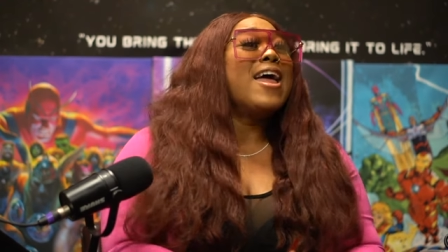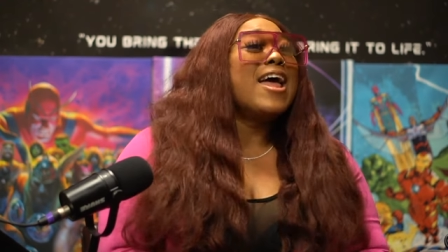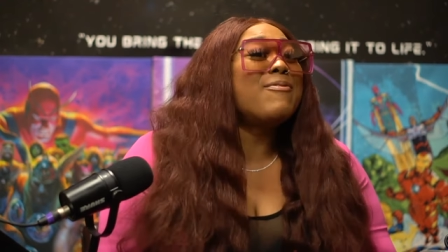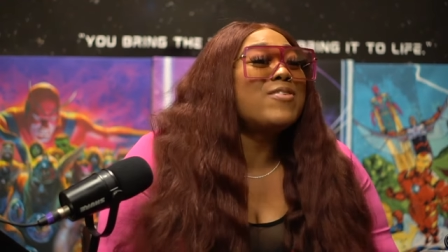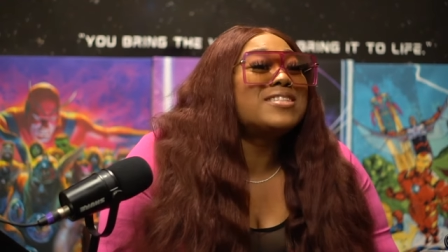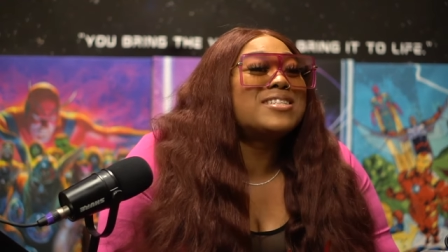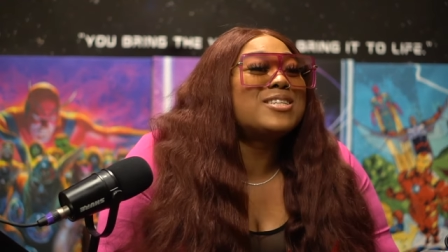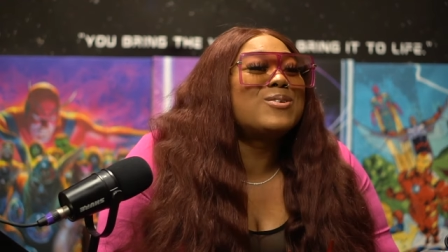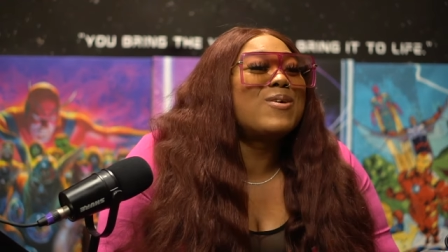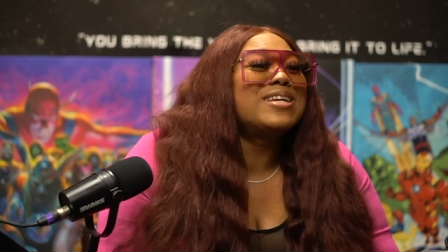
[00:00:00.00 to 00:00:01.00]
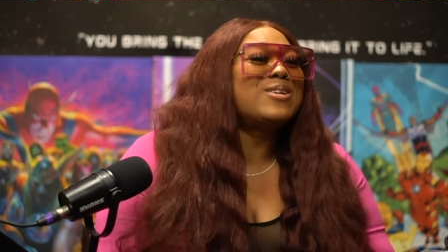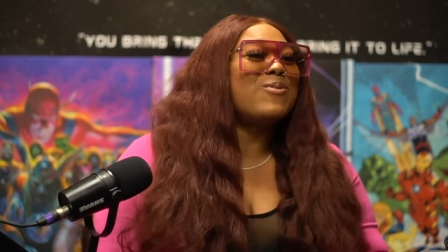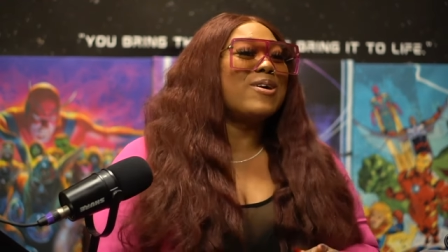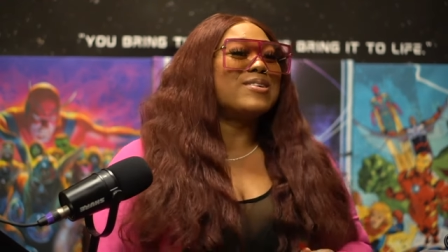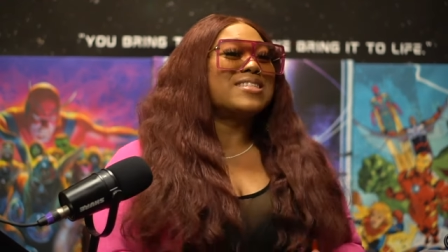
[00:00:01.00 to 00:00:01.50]
if it's a situation
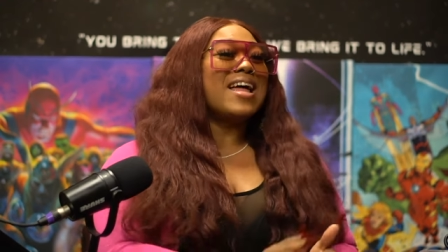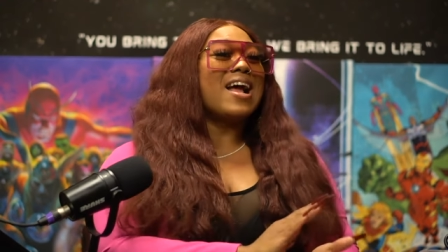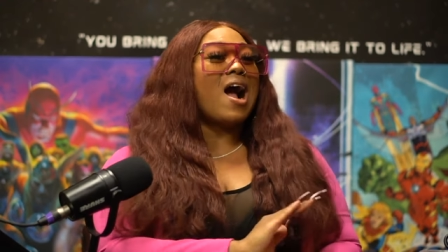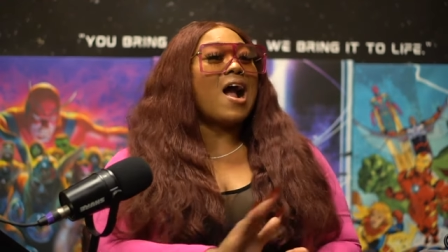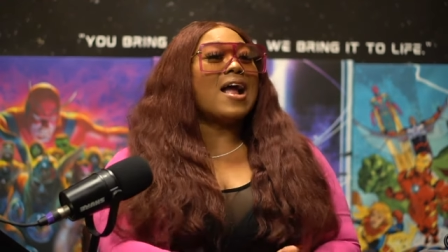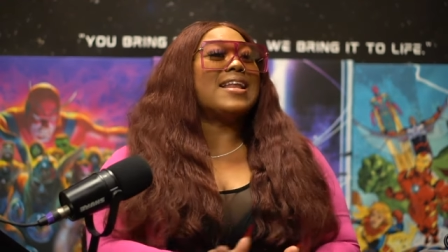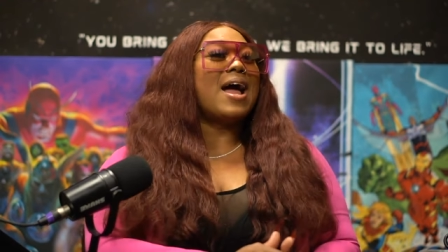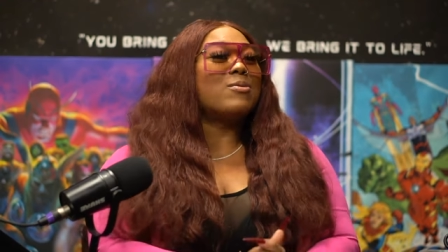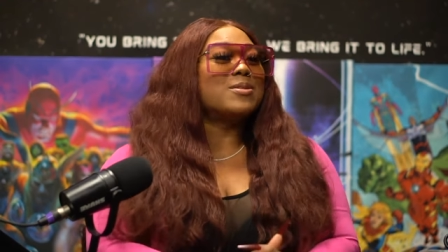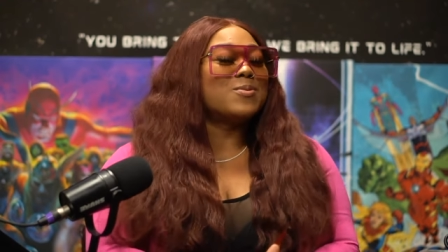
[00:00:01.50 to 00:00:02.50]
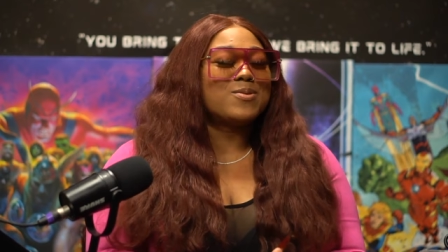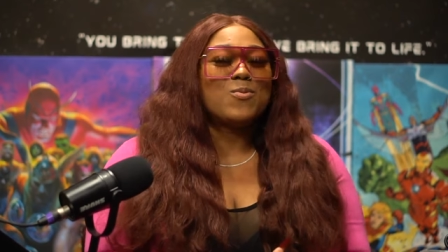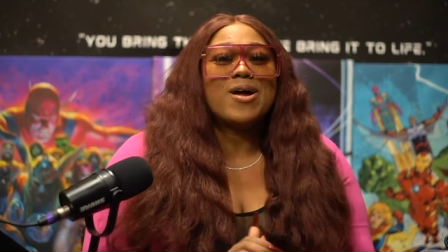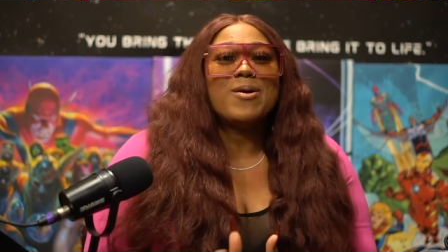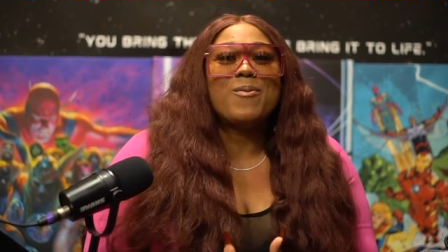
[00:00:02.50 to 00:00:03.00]
where it's like, all right, that was
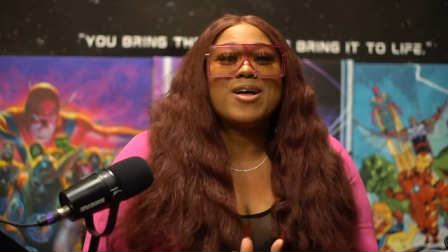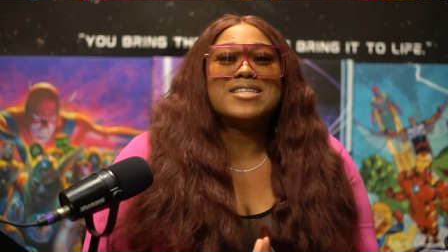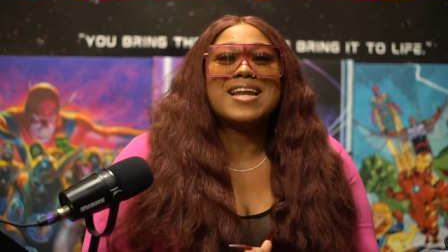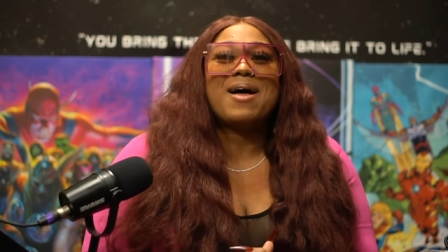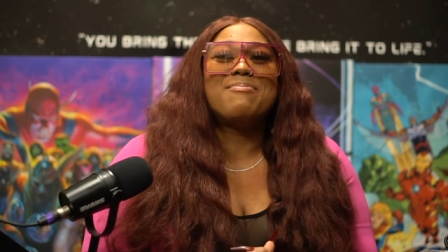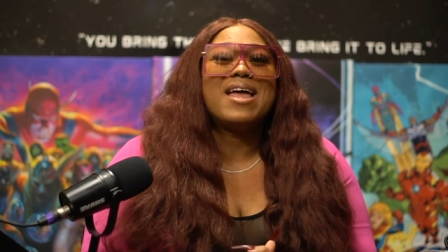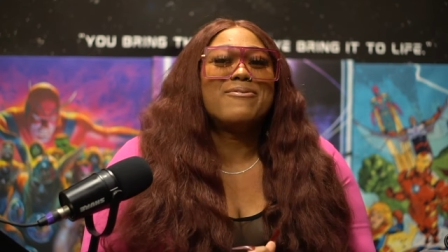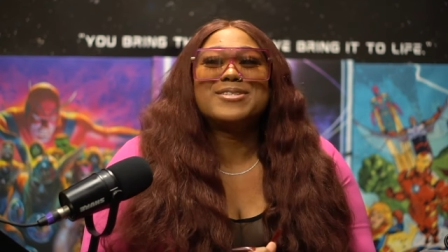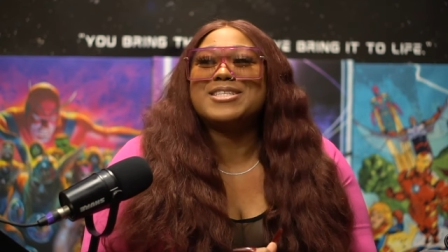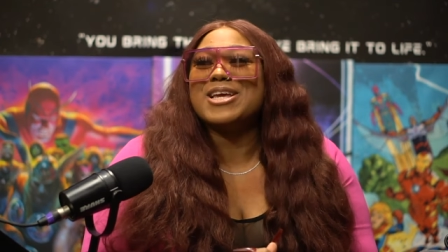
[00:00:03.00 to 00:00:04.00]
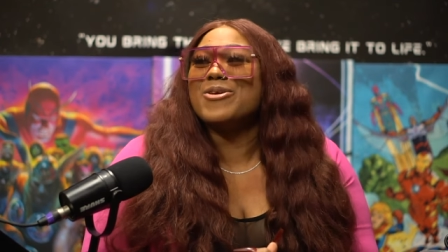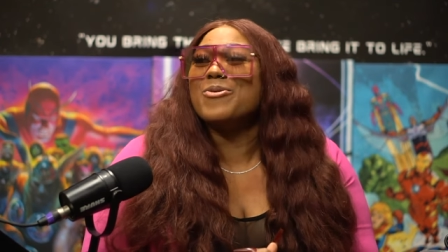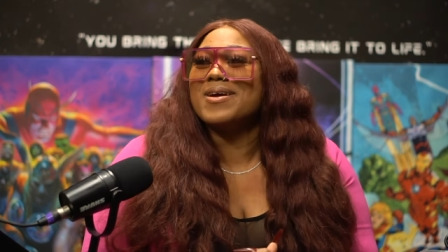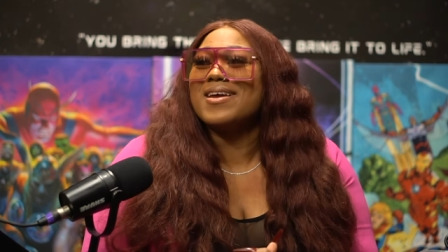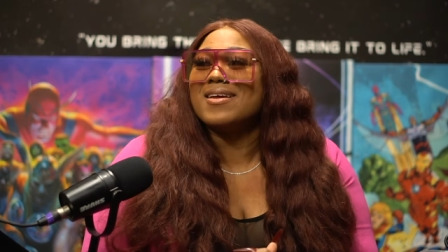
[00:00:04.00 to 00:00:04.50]
what it was and I'm never seeing
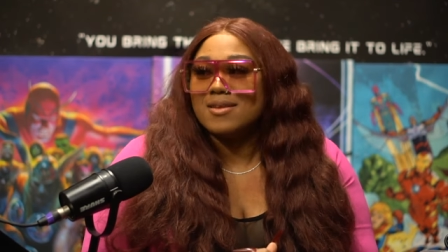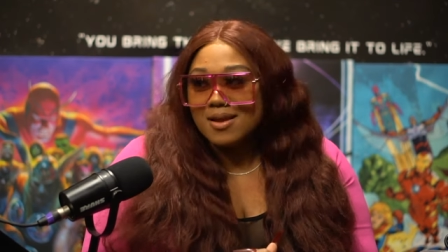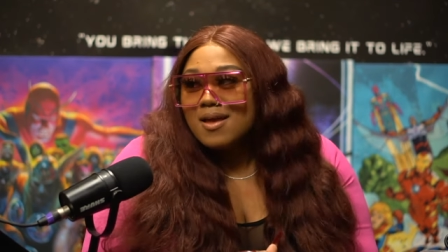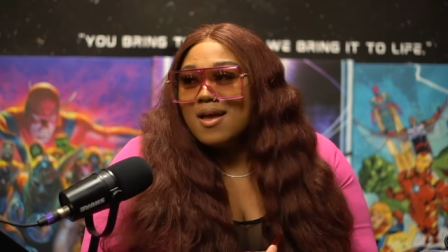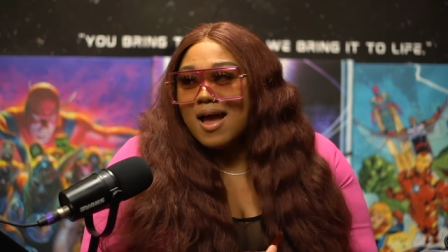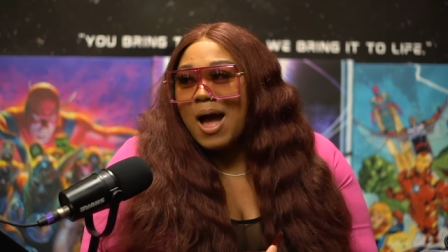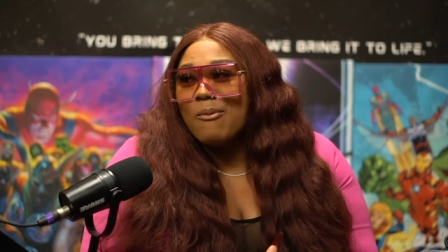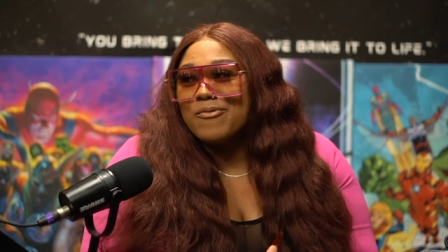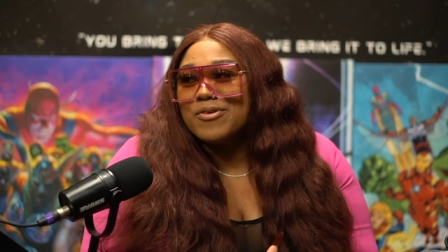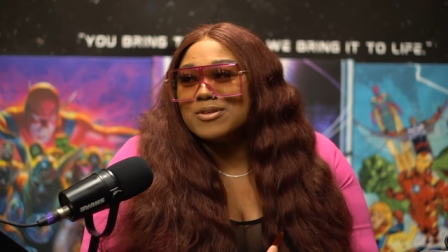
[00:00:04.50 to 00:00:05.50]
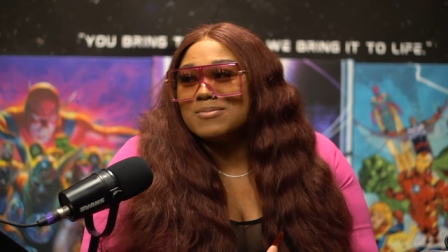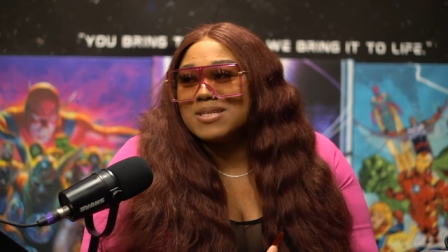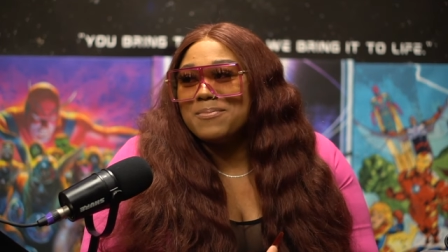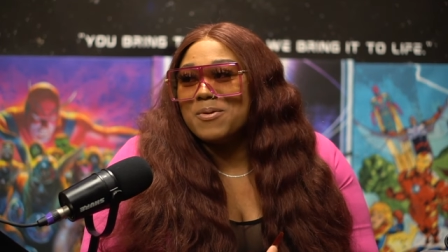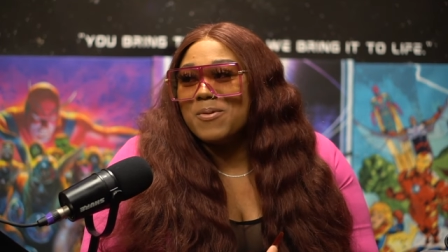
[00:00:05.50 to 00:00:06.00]
you again, I would feel some
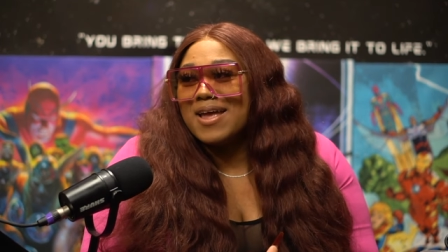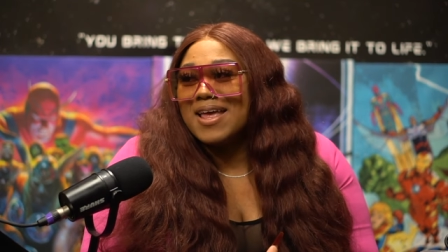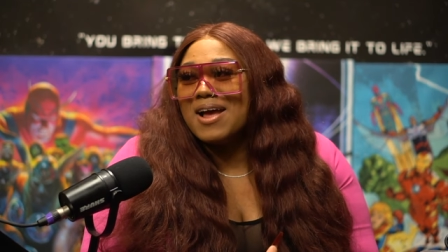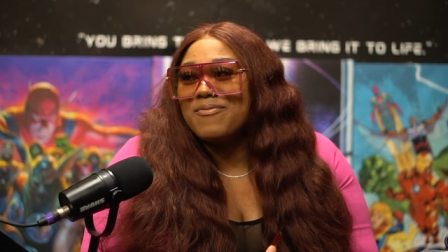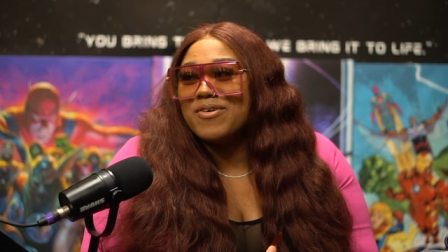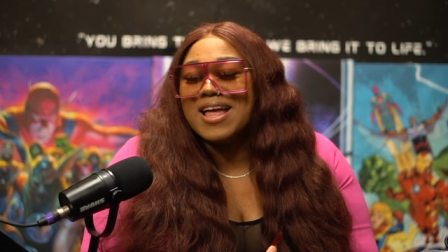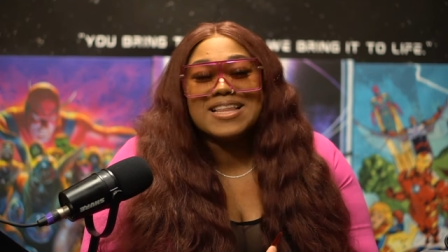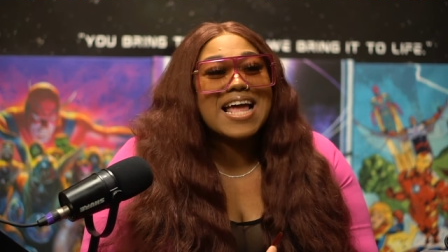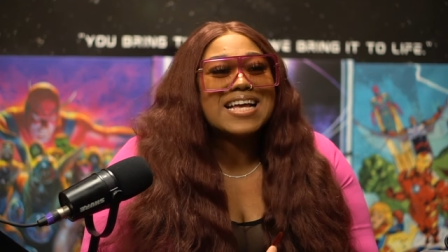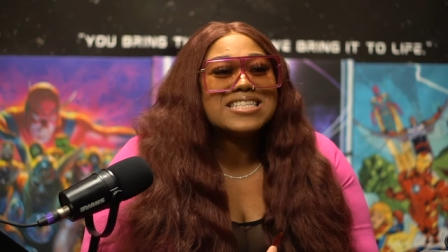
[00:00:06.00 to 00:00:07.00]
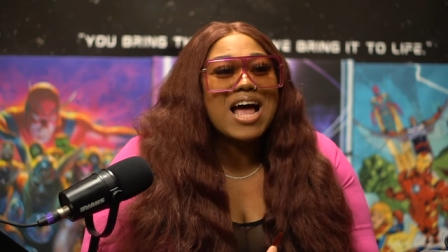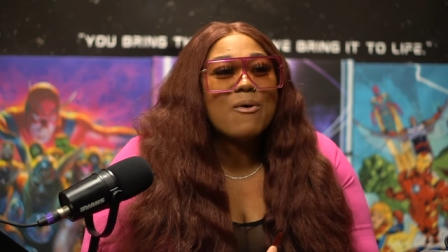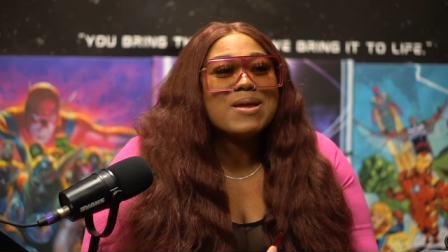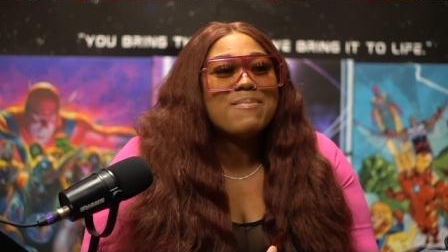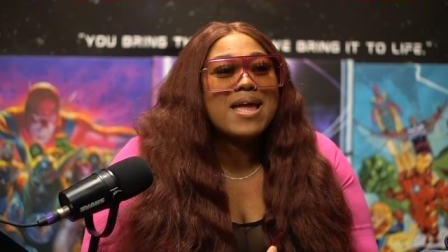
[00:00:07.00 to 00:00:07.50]
type of way. And but I feel like that's know. how
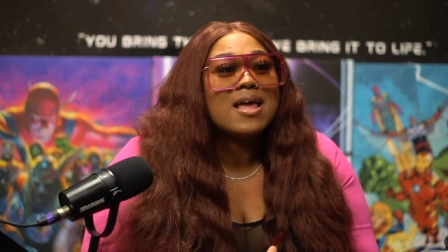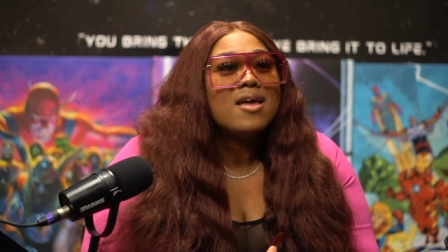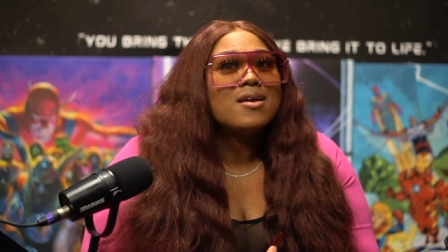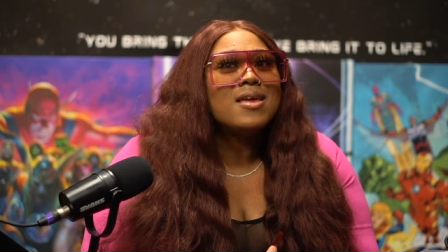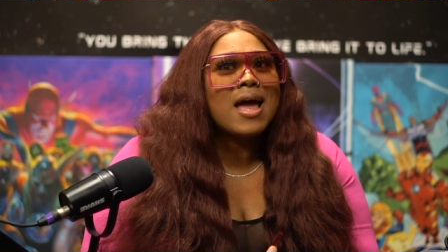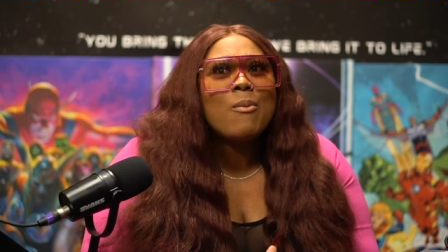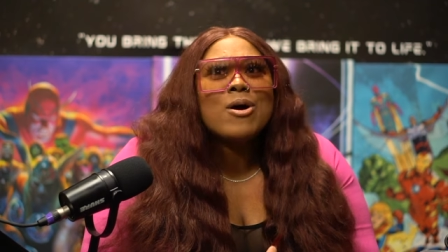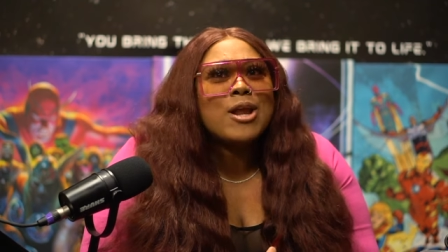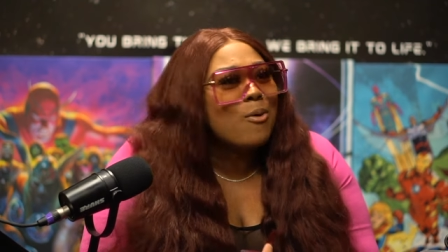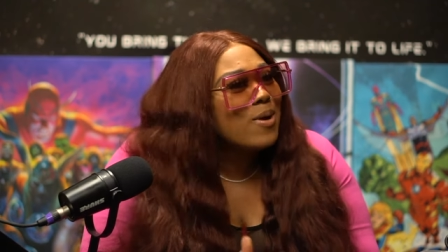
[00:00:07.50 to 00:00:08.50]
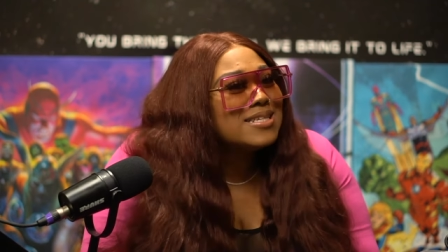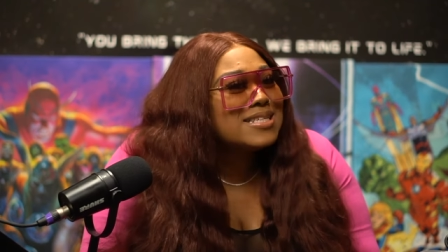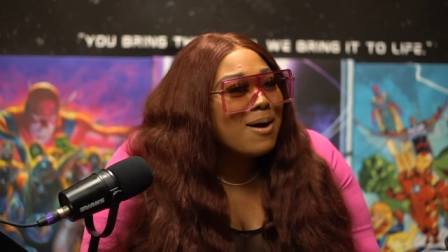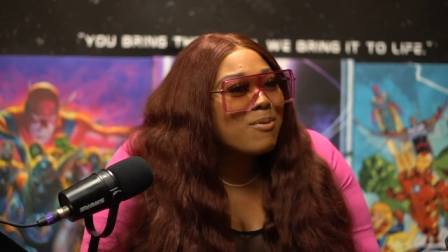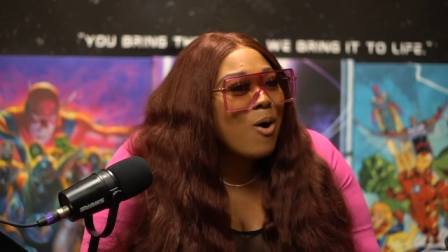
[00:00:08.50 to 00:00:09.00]
he made. It. Yeah, we will know when he
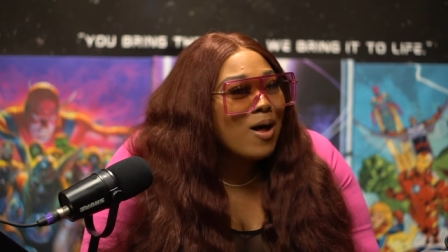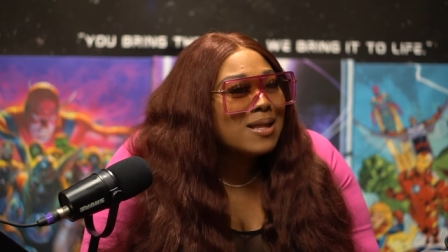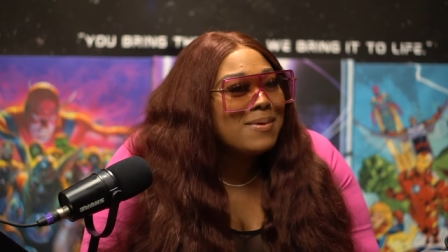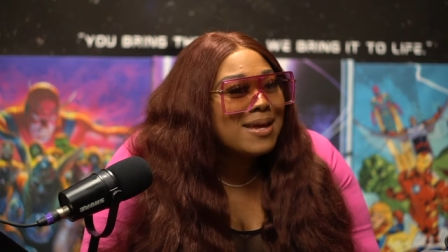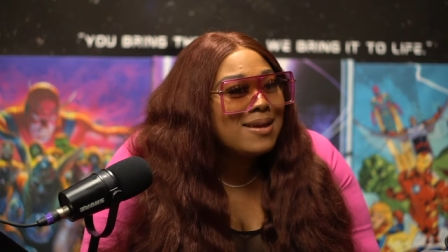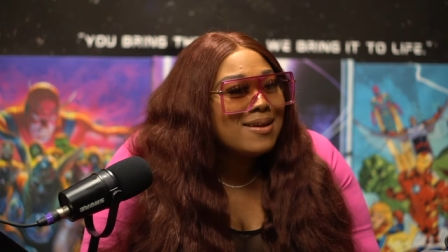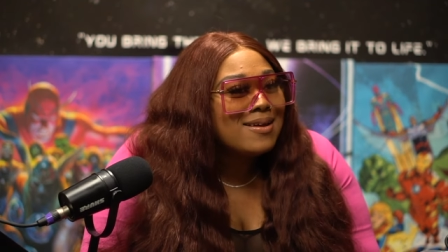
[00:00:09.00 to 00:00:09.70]
stopped calling me.